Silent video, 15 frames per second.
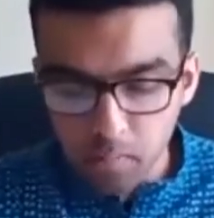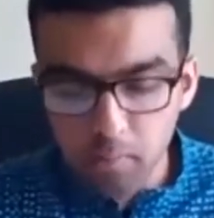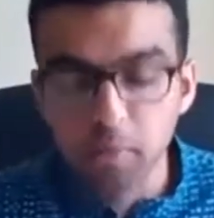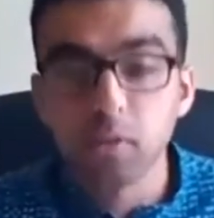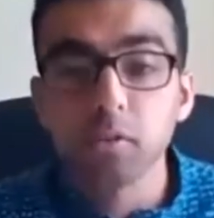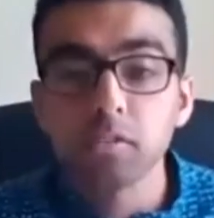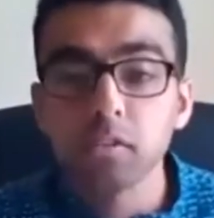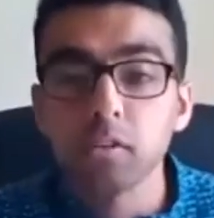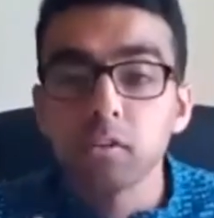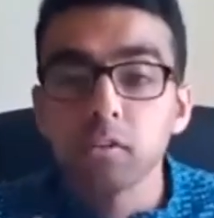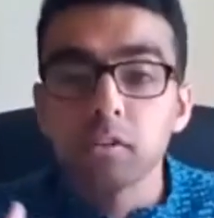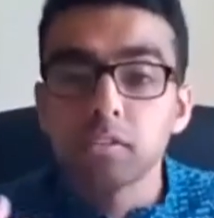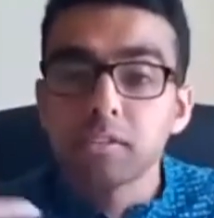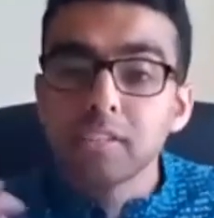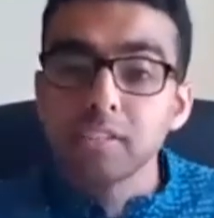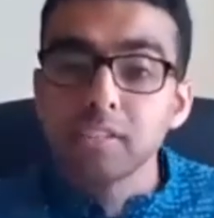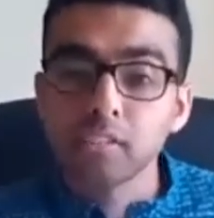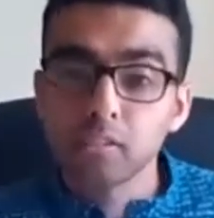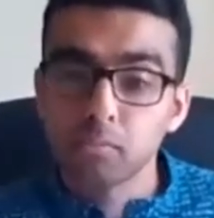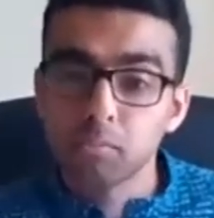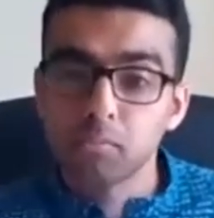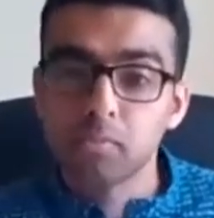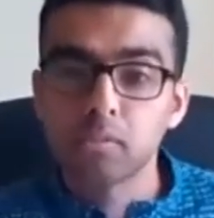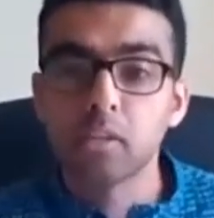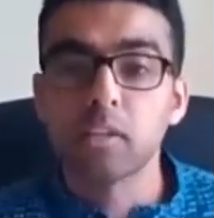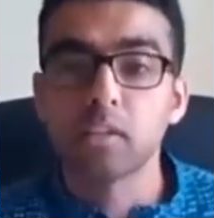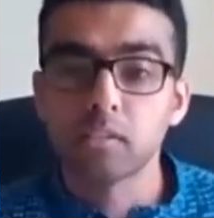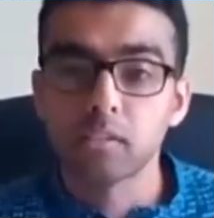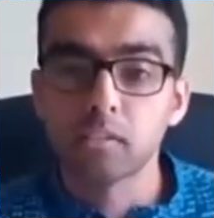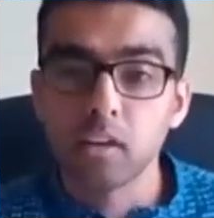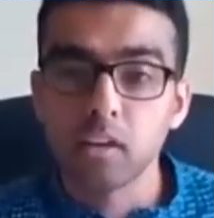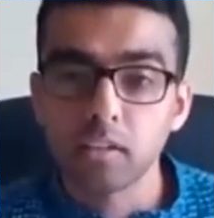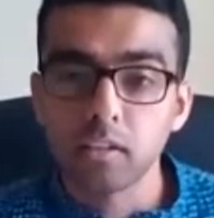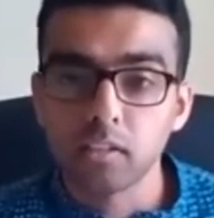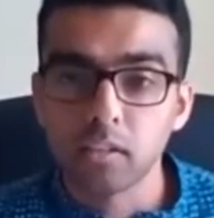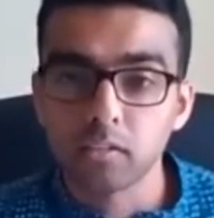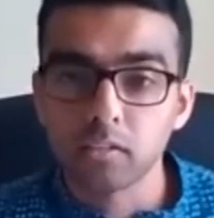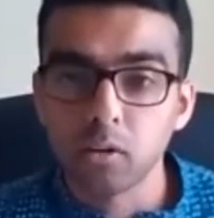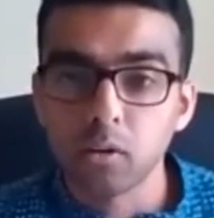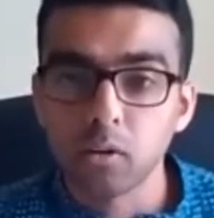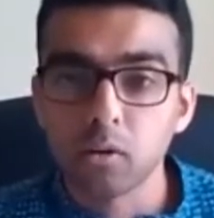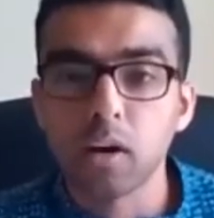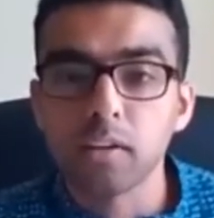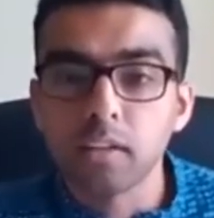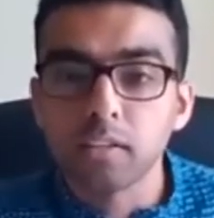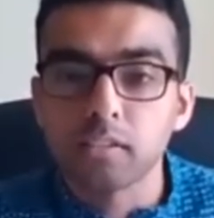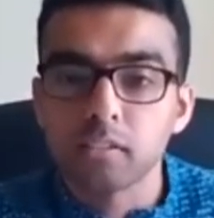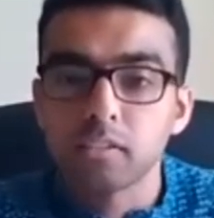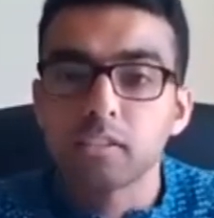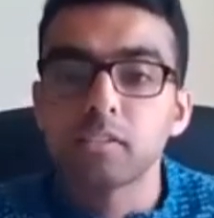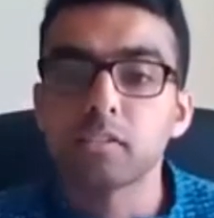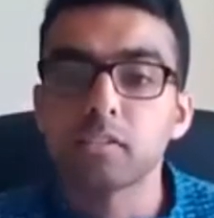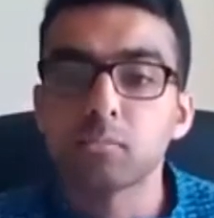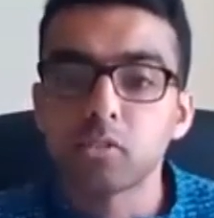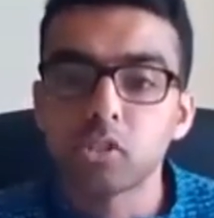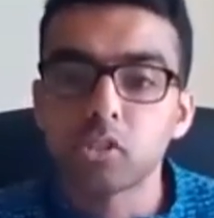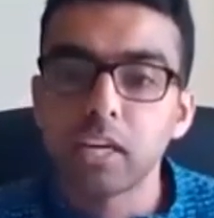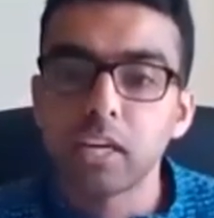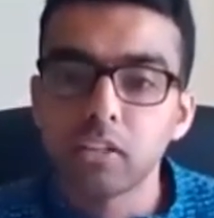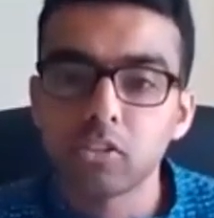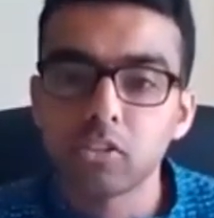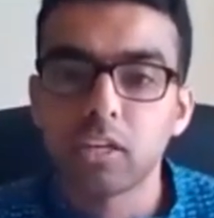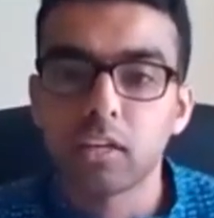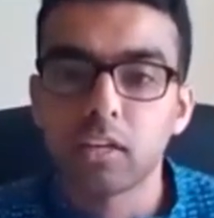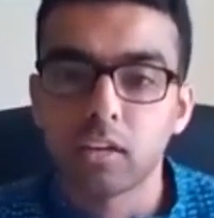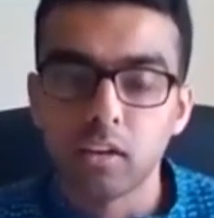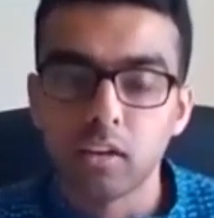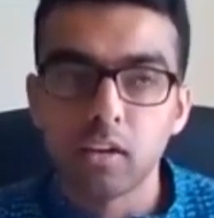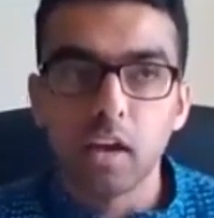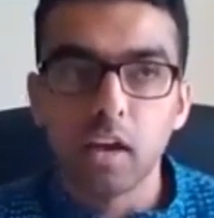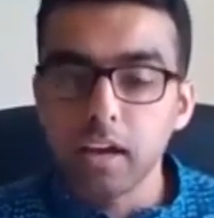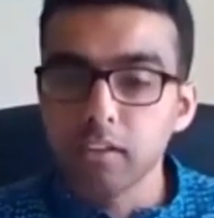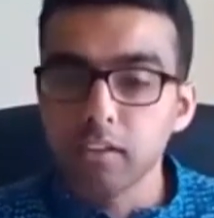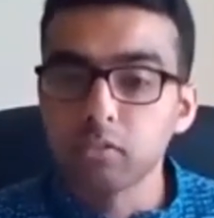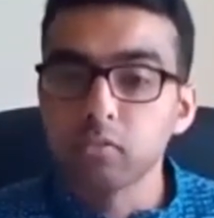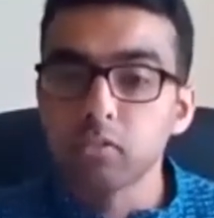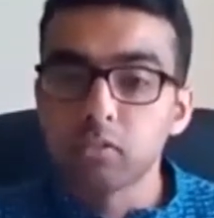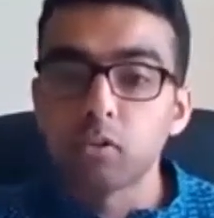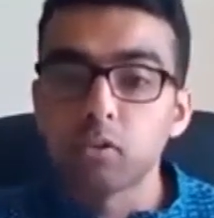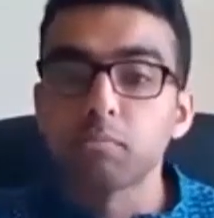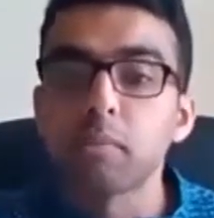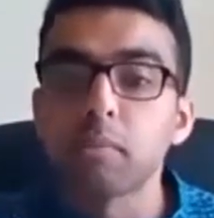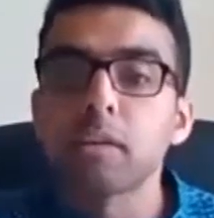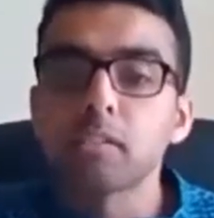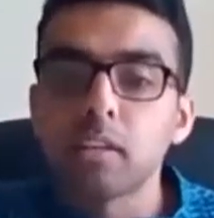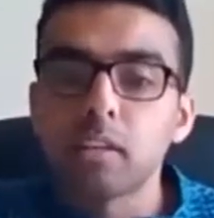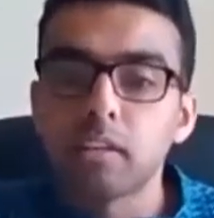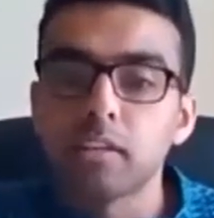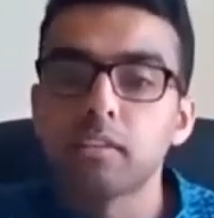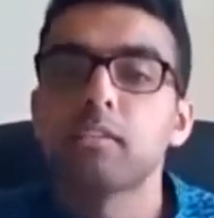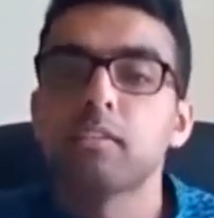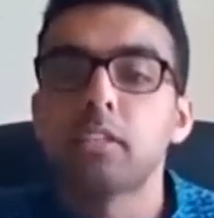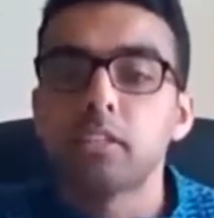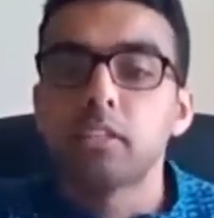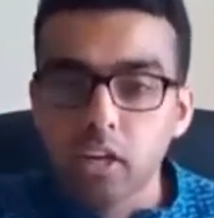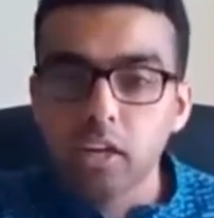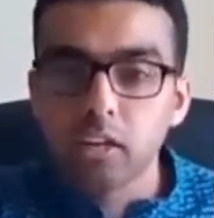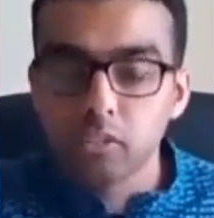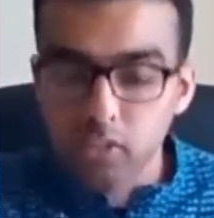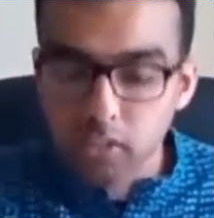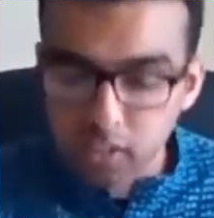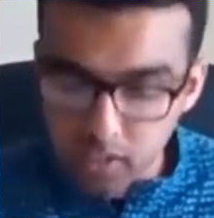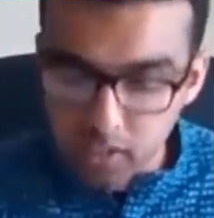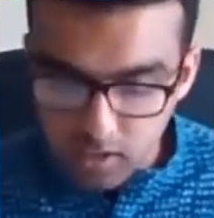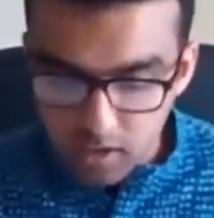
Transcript: But also systems in the society as a whole. Are there systems changing as a result of masculinity changing?